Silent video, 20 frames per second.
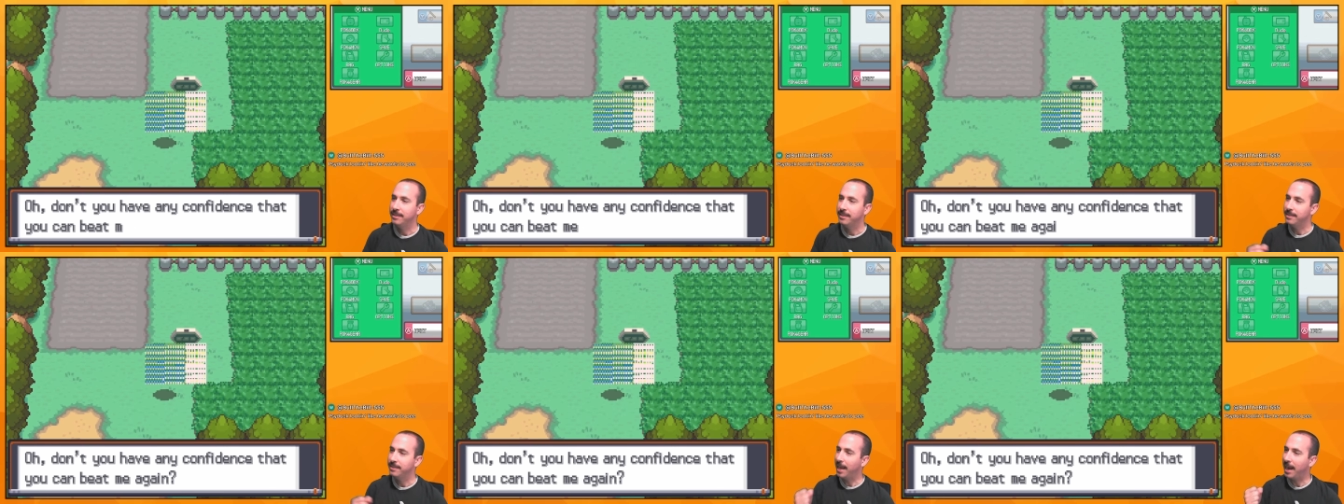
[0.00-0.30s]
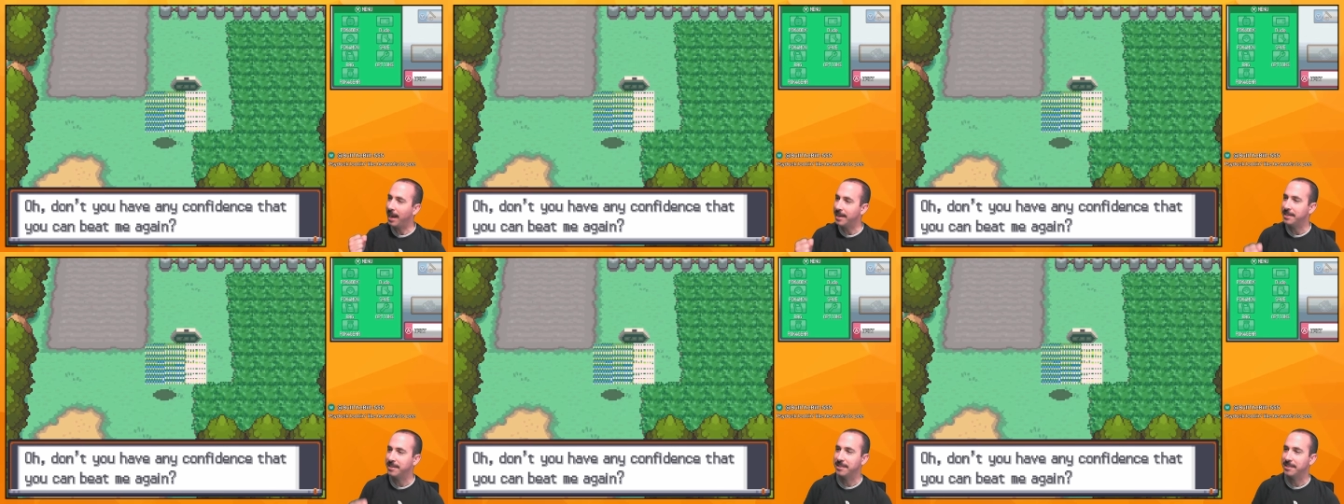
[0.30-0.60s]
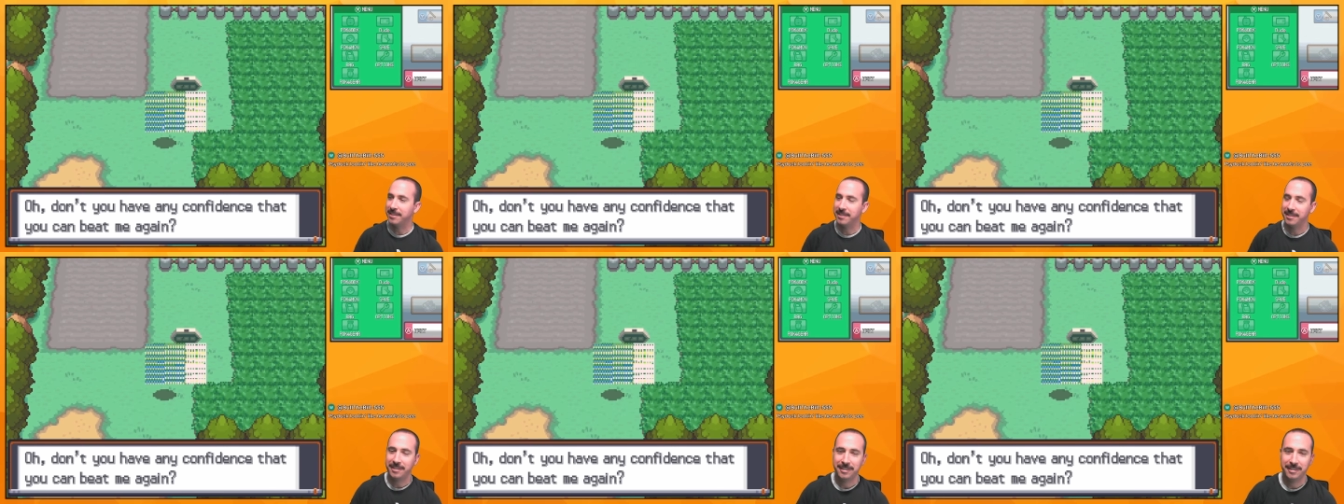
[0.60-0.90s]

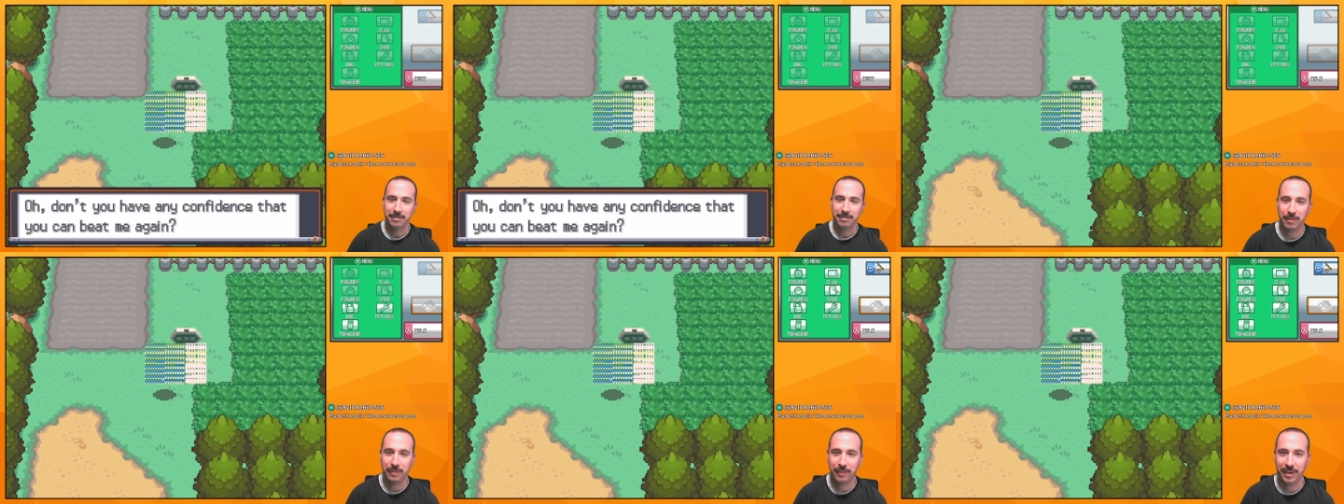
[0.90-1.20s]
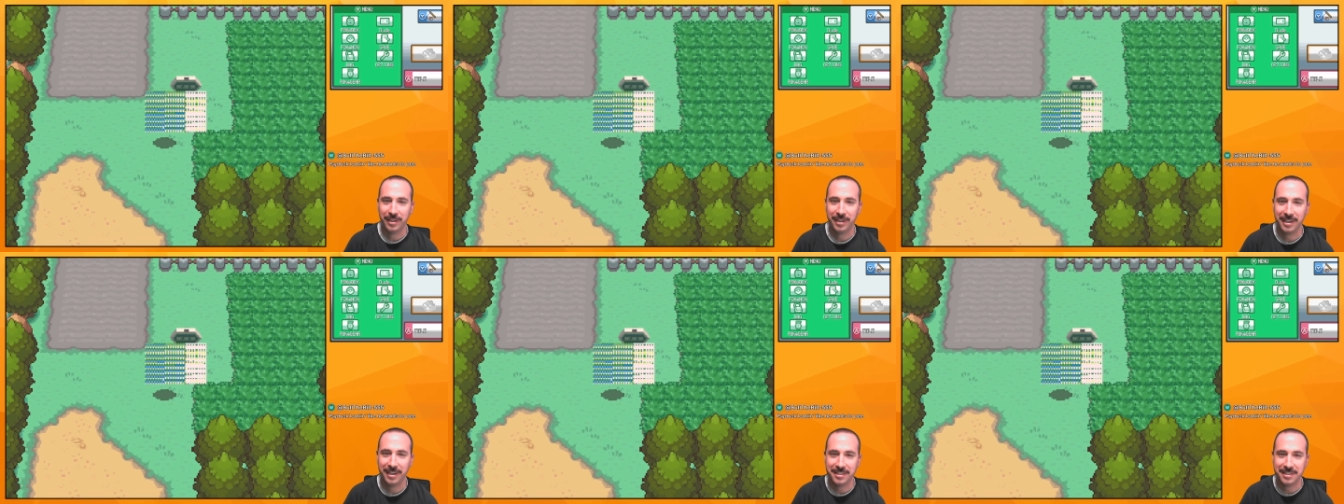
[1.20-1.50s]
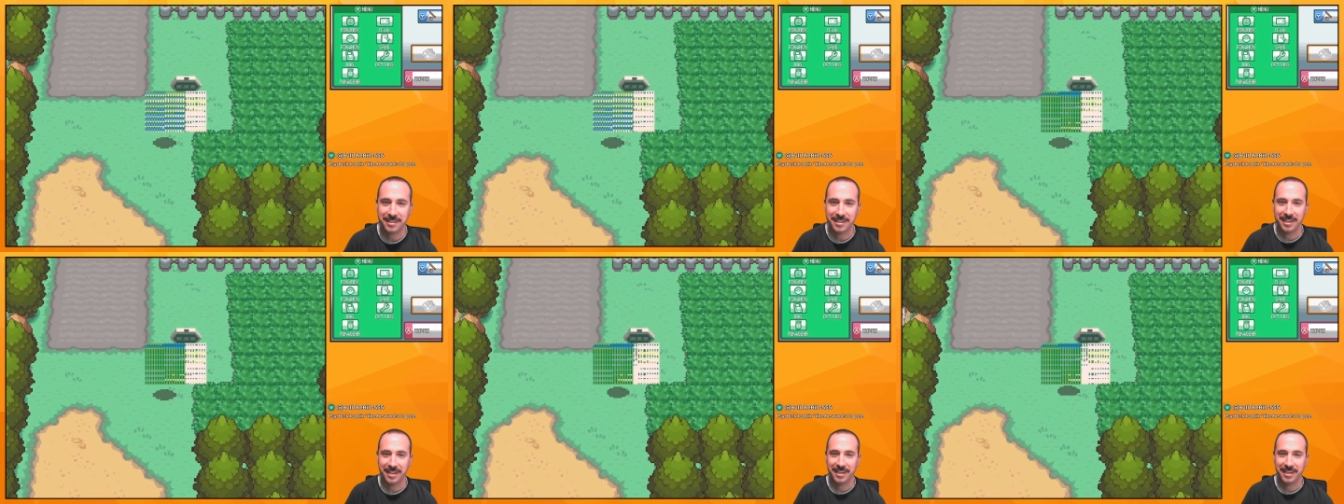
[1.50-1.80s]
Nice. We finally got to
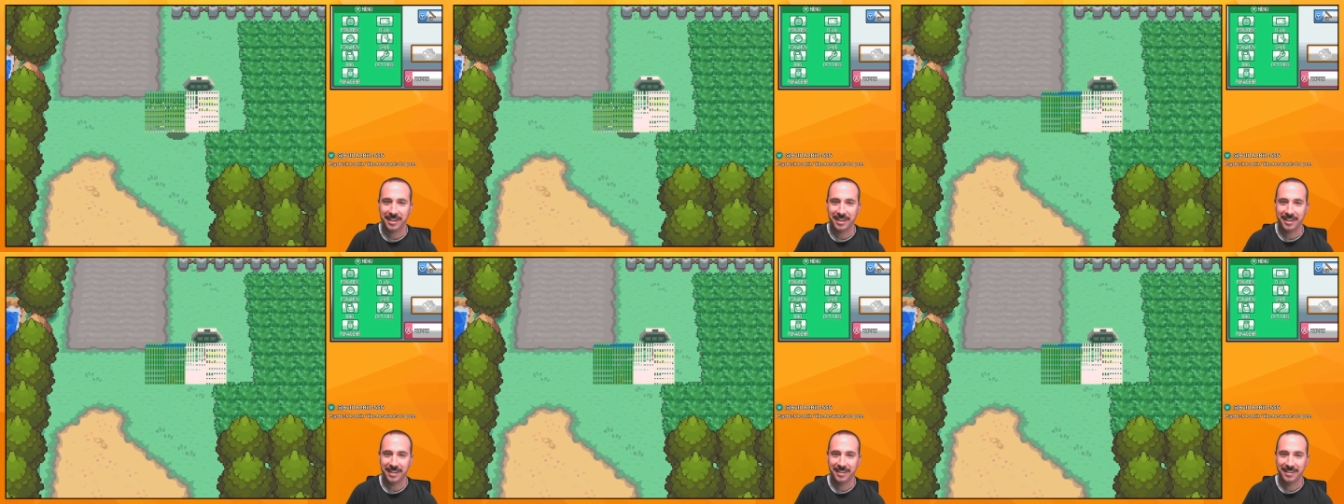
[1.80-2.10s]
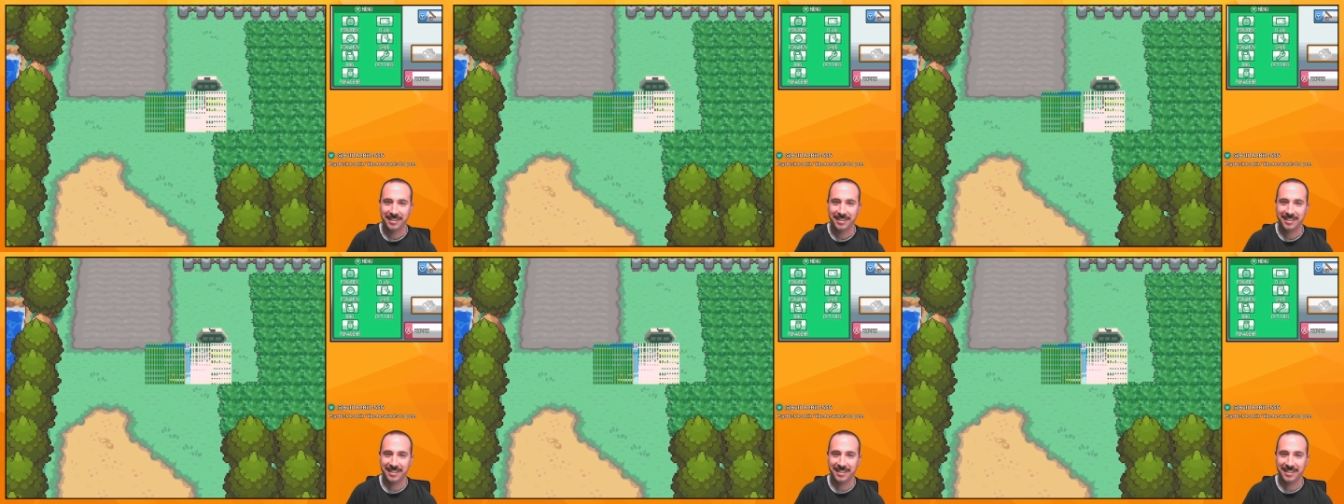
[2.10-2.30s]
see it again.